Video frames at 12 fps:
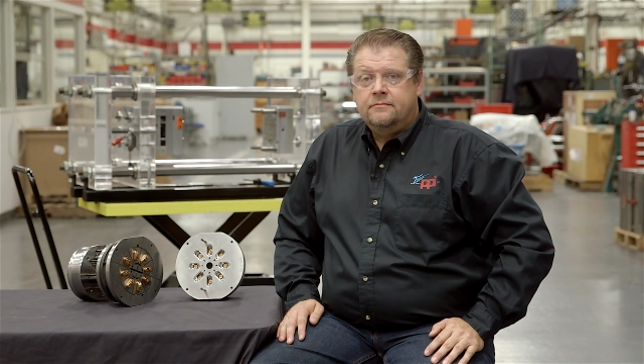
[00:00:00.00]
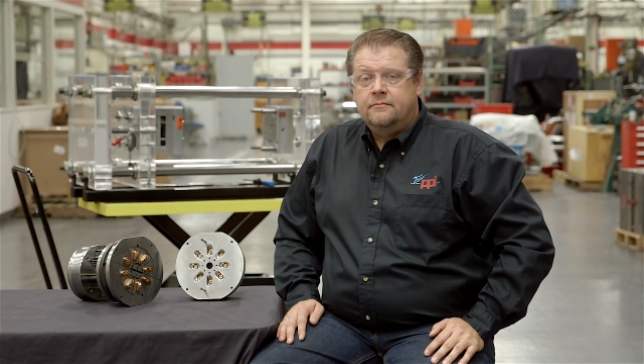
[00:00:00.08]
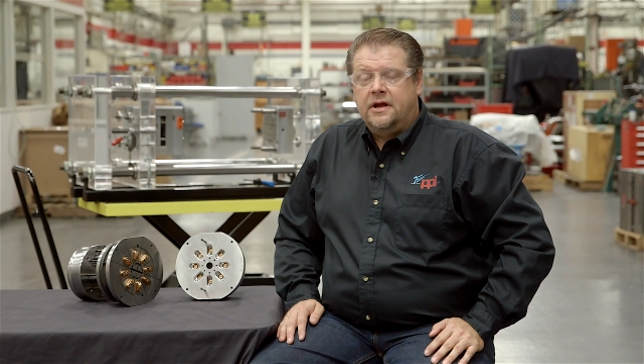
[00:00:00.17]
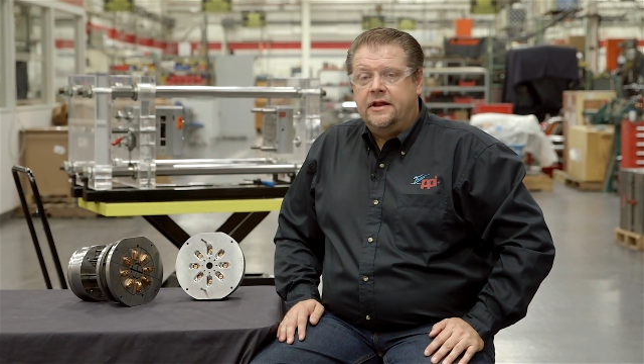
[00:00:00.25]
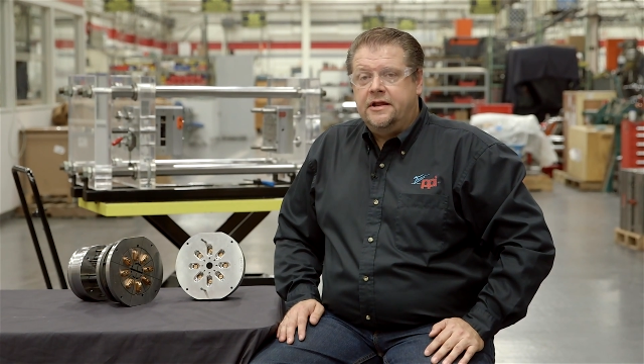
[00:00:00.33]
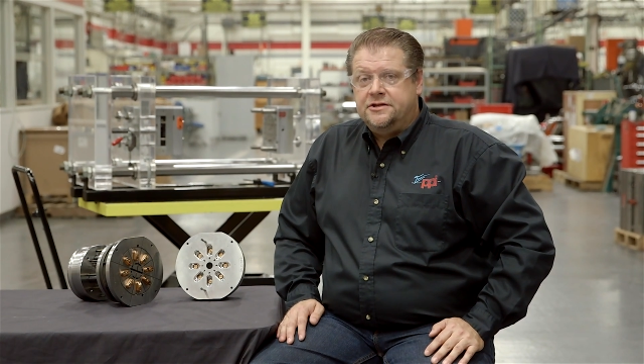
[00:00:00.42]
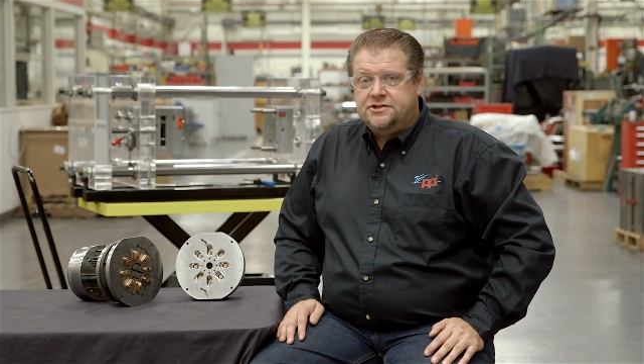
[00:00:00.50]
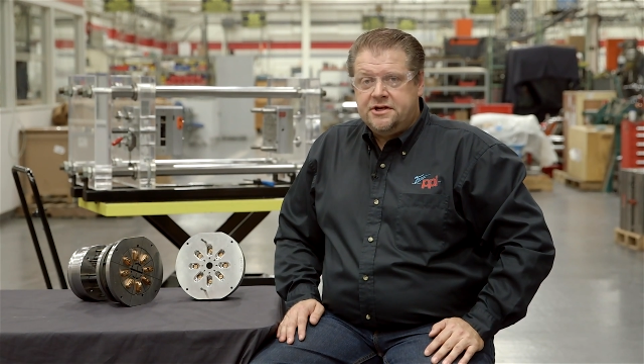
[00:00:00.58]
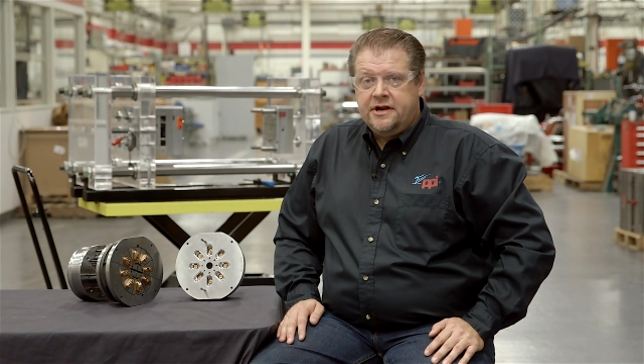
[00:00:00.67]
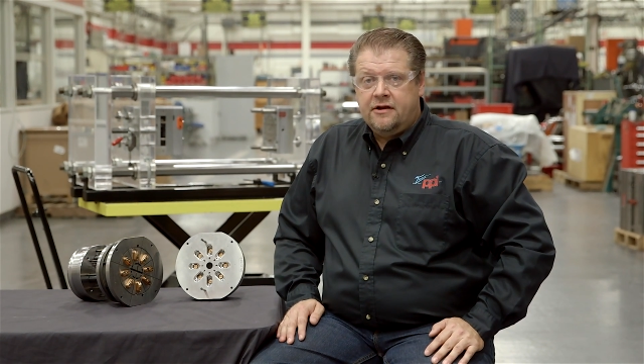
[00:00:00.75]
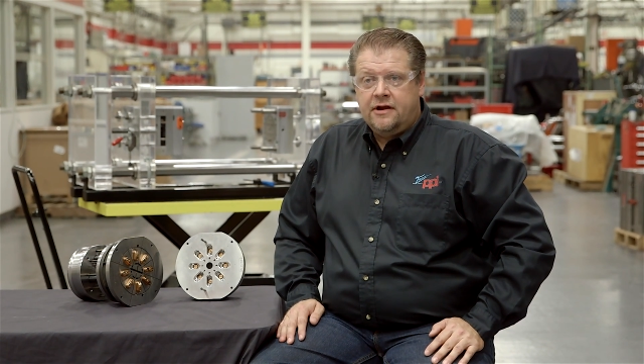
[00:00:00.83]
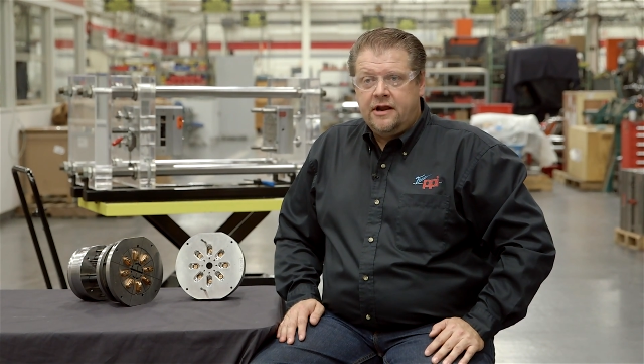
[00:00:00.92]
but
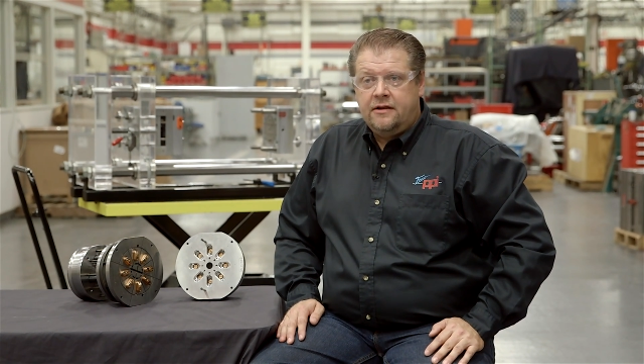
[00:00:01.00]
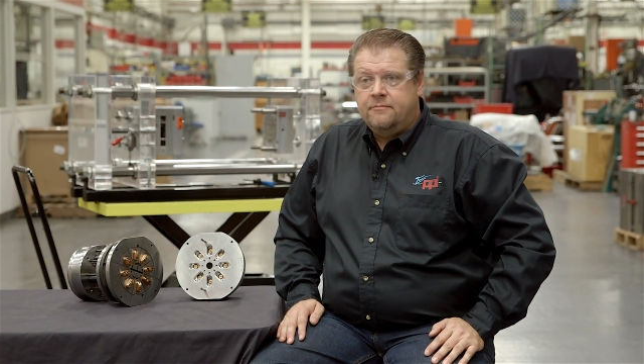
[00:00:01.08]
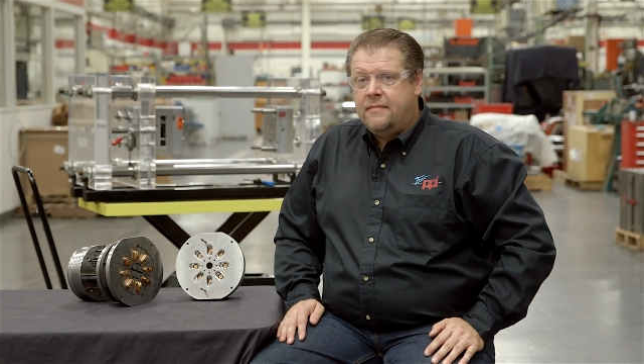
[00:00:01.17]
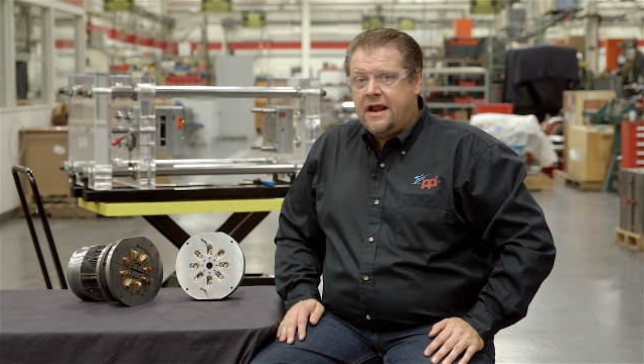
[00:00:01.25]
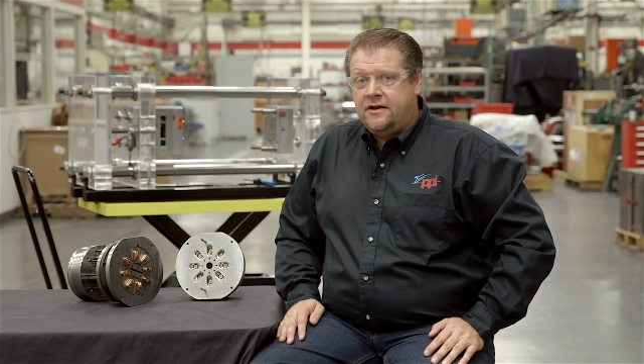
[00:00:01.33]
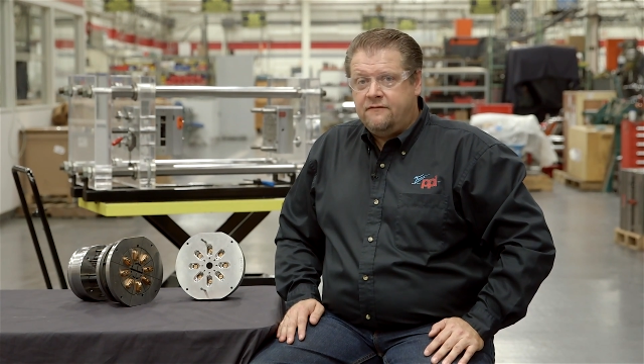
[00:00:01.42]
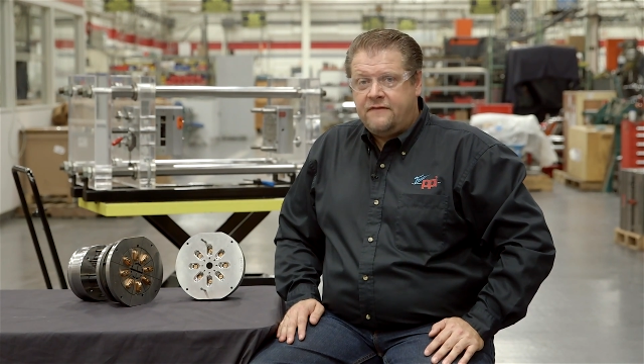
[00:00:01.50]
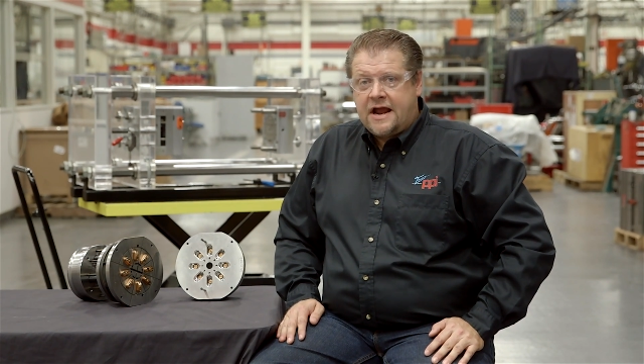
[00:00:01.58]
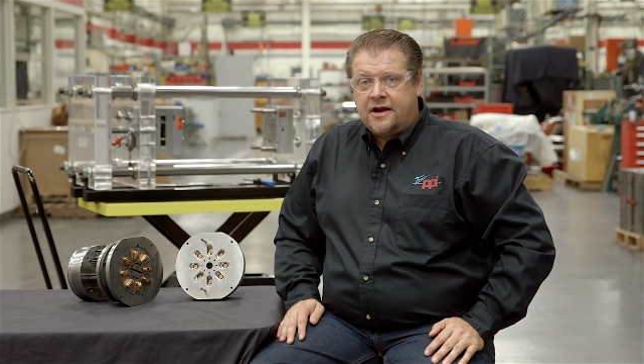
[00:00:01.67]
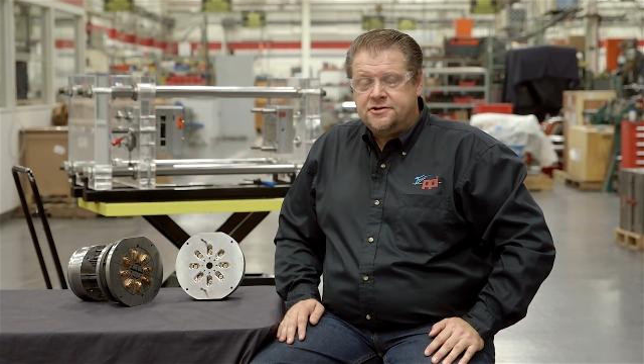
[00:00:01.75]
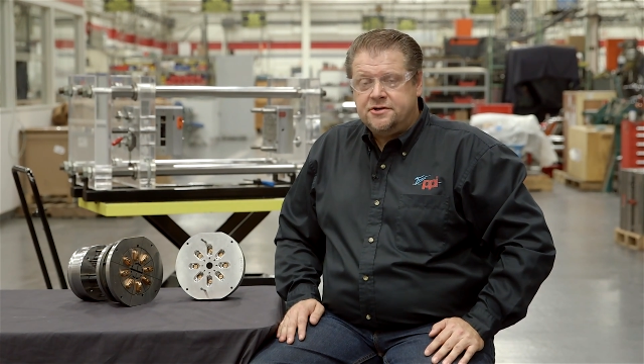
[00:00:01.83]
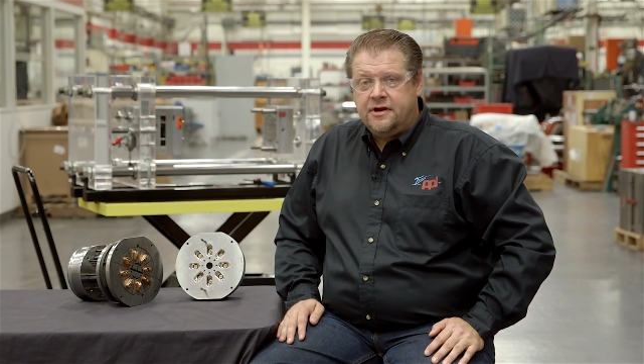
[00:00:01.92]
engineering,
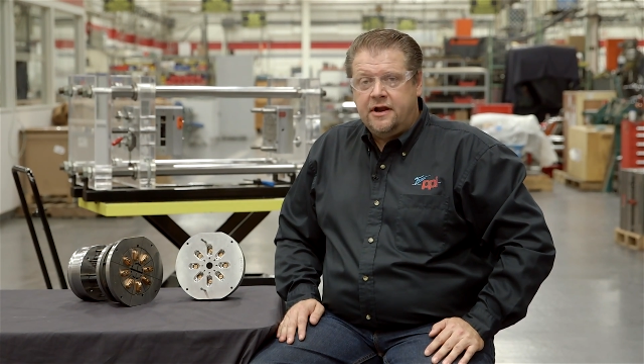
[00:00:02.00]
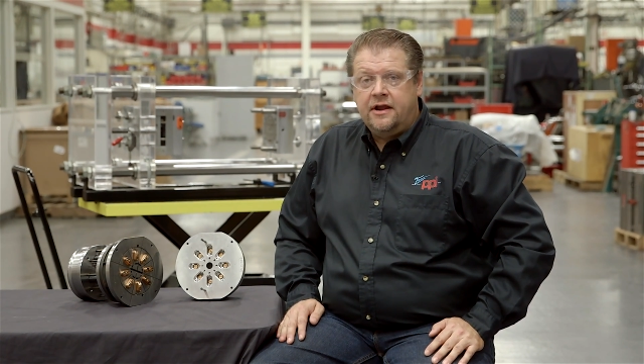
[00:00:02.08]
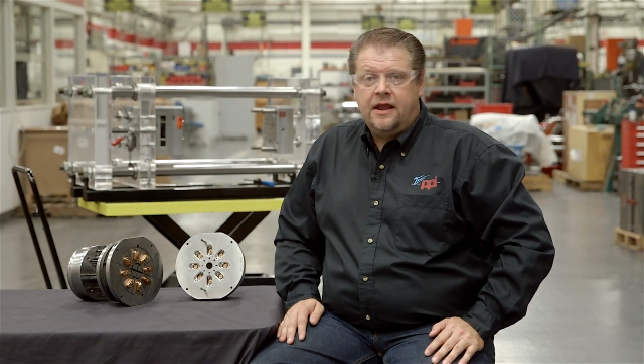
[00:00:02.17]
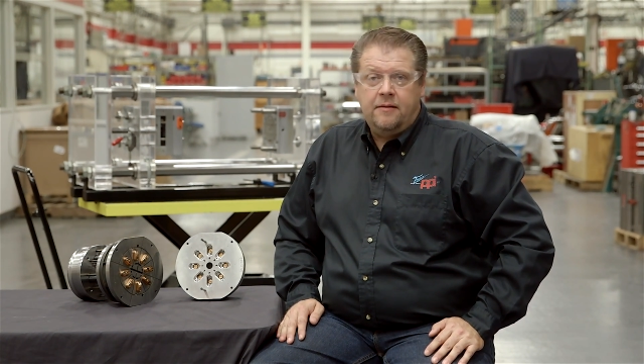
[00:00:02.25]
manufacturing,